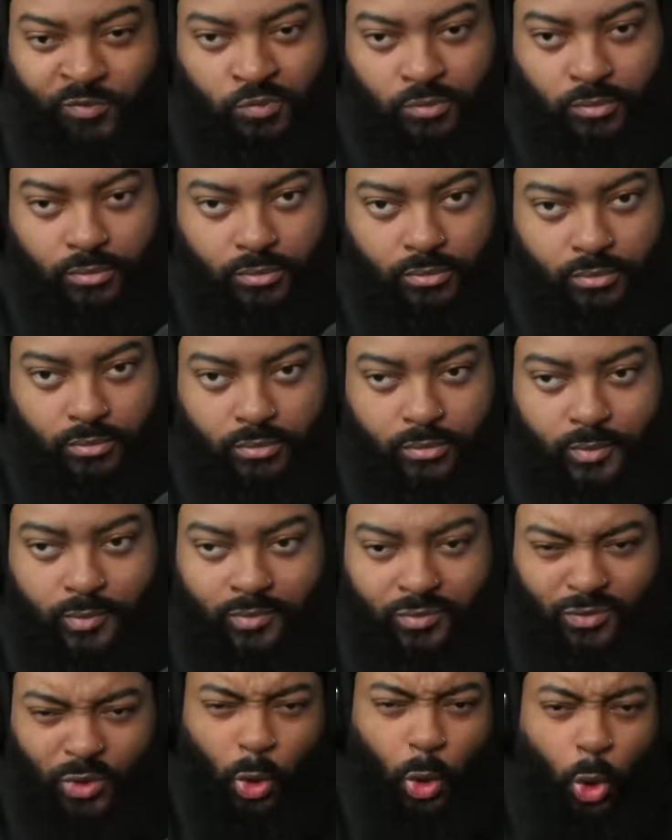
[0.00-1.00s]
Oh,
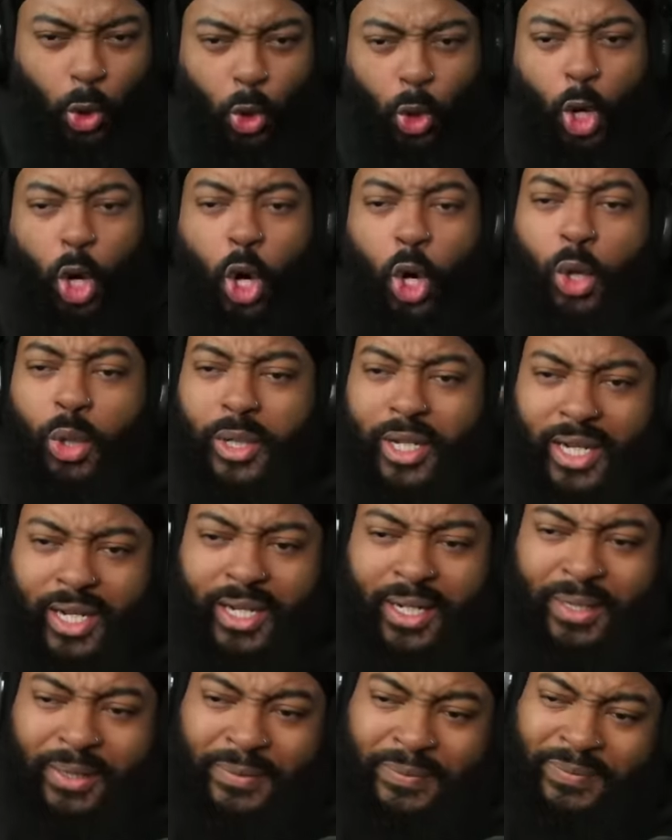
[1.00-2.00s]
oh
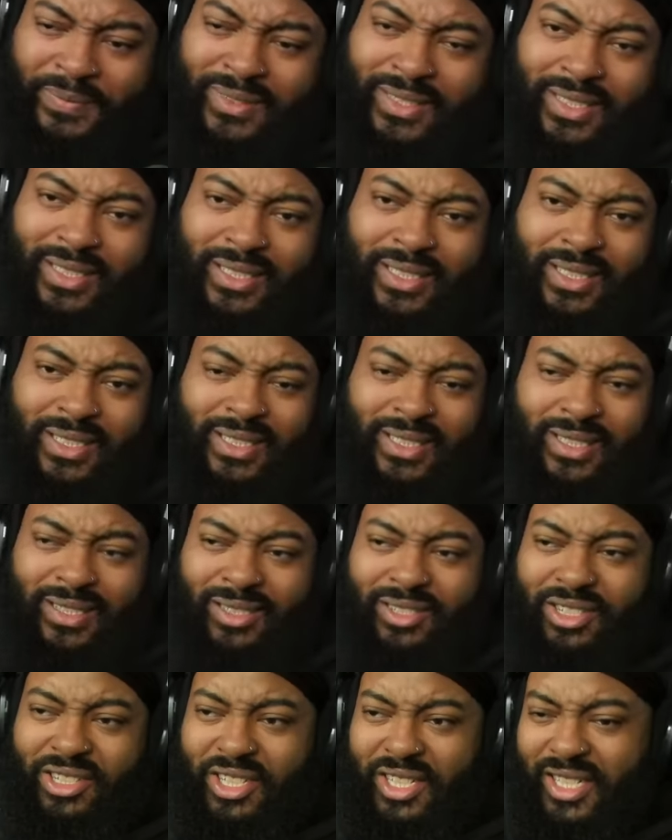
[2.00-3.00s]
yeah.
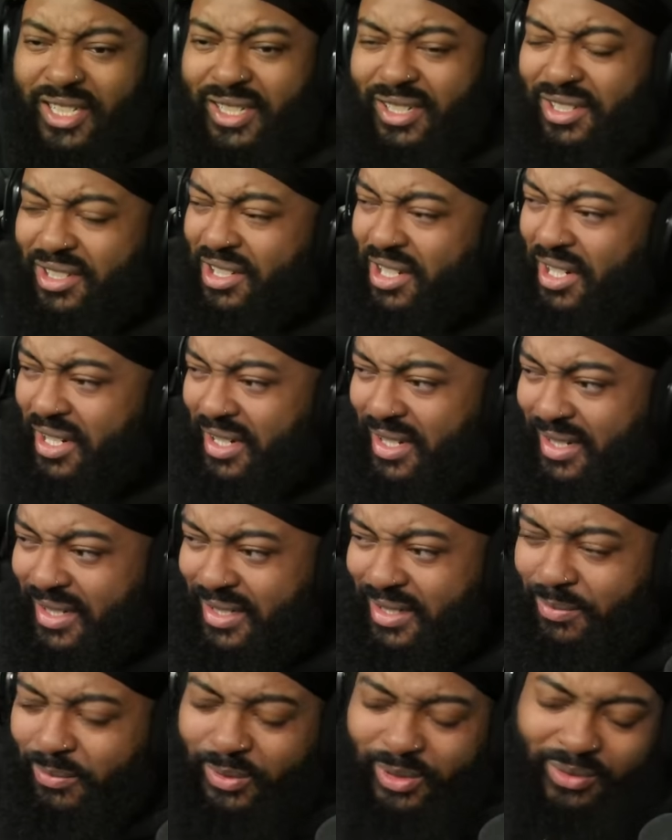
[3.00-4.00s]
Goodness. Jesus,
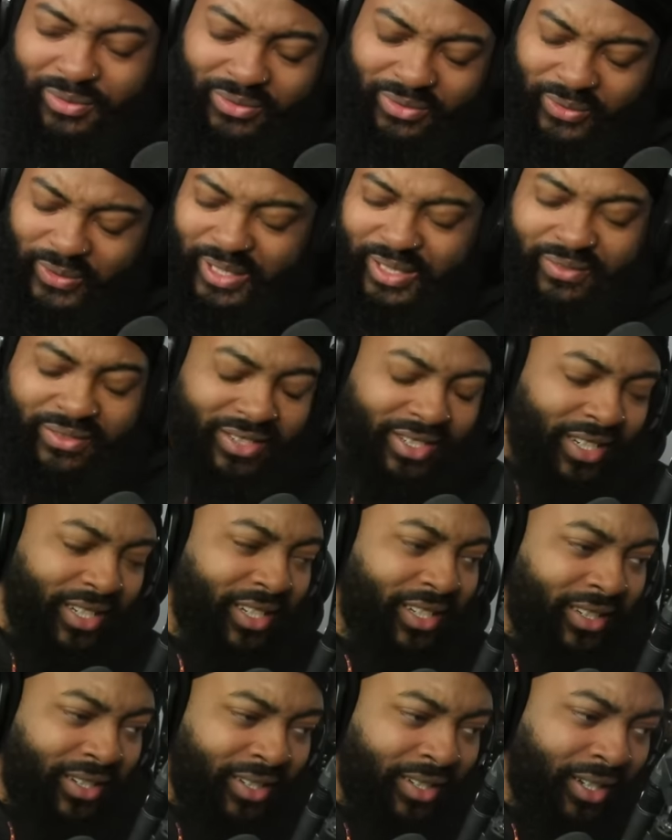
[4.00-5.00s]
we've we've
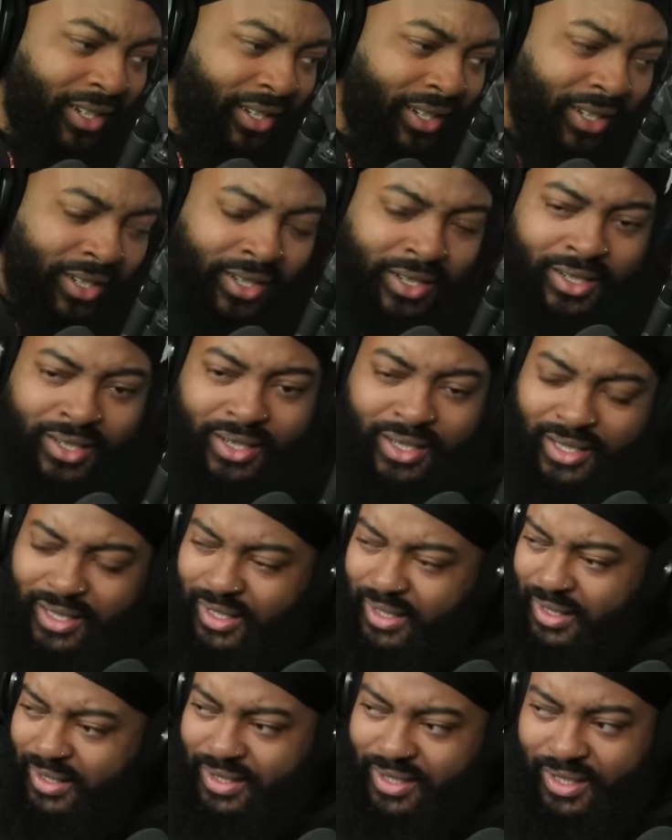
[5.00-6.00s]
seen uh
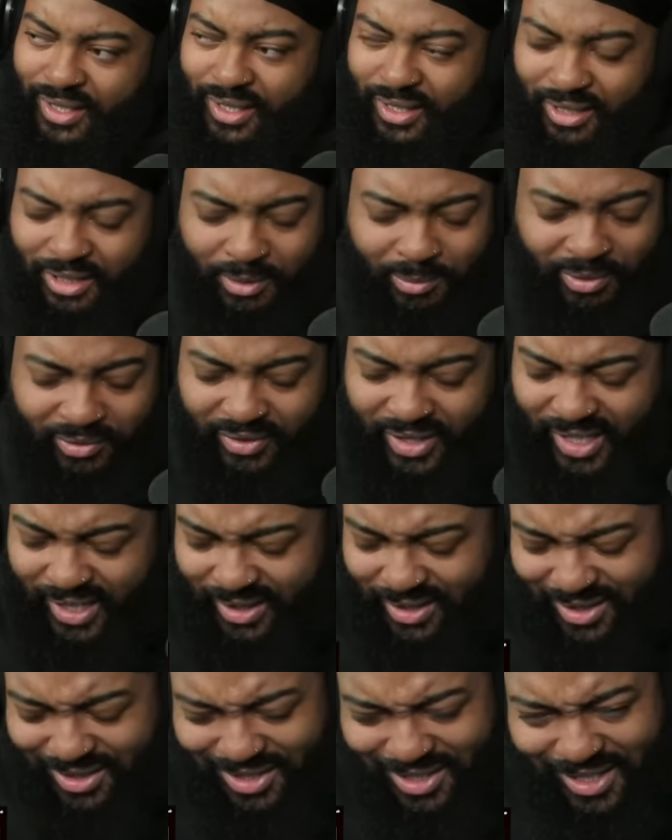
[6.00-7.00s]
seen a clip of
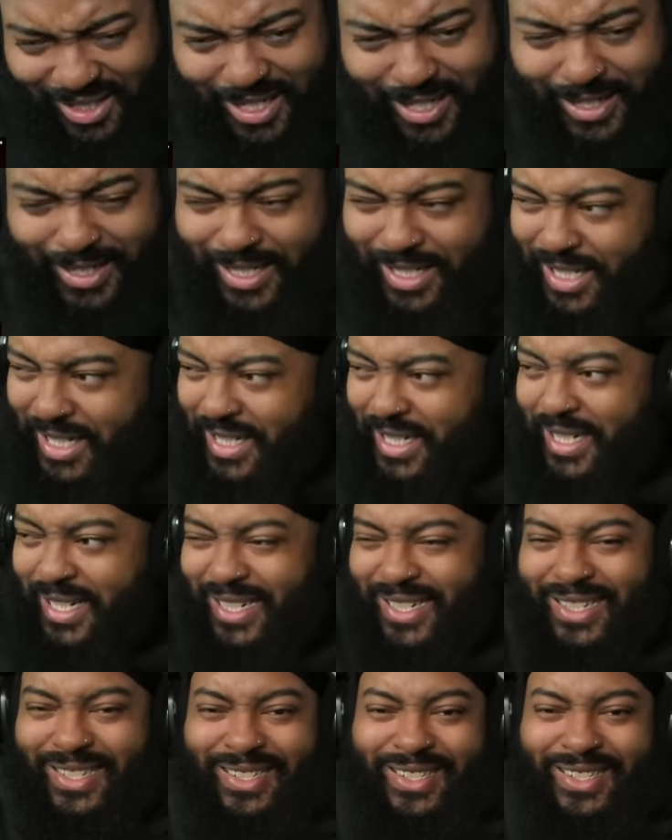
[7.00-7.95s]
this. Jesus.